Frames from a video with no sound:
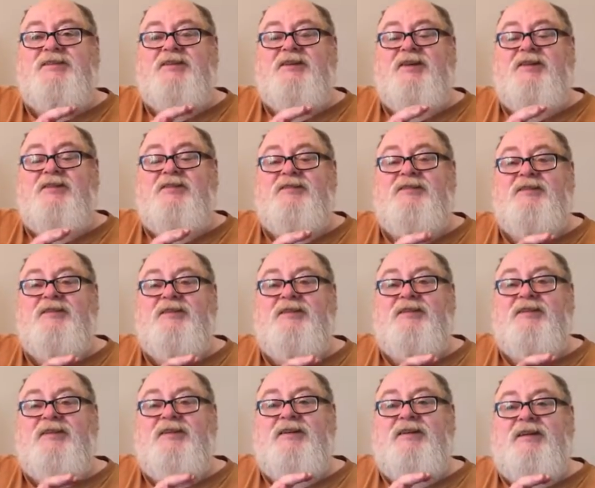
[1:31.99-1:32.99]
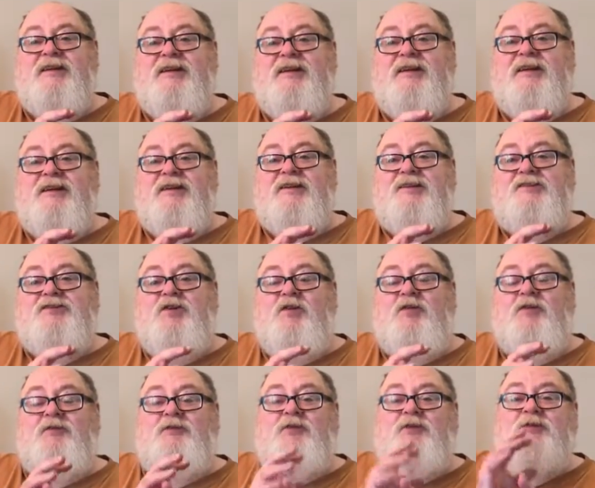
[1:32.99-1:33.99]
teaching art. So
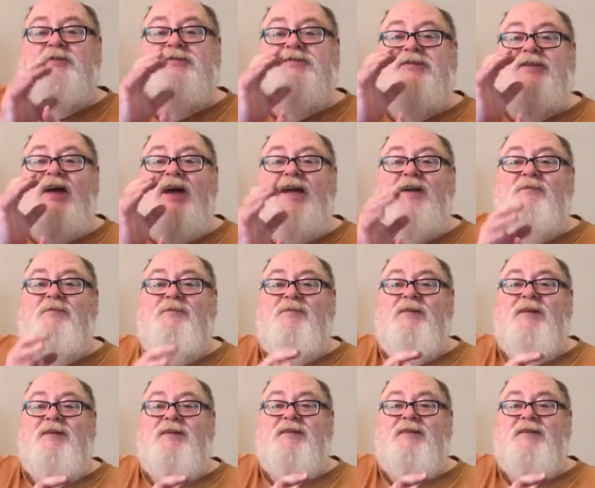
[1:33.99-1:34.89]
the first time,